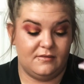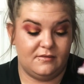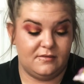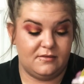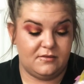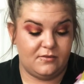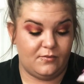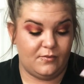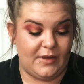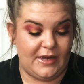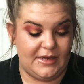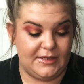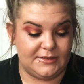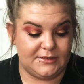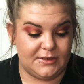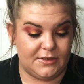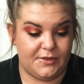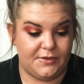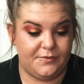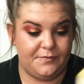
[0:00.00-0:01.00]
the
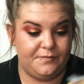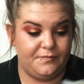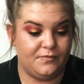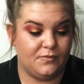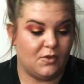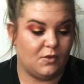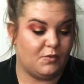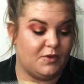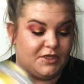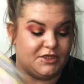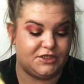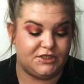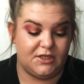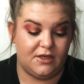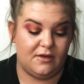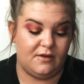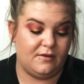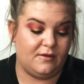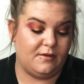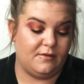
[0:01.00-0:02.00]
razor which
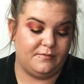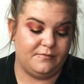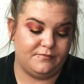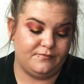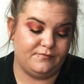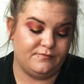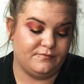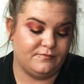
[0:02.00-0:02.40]
um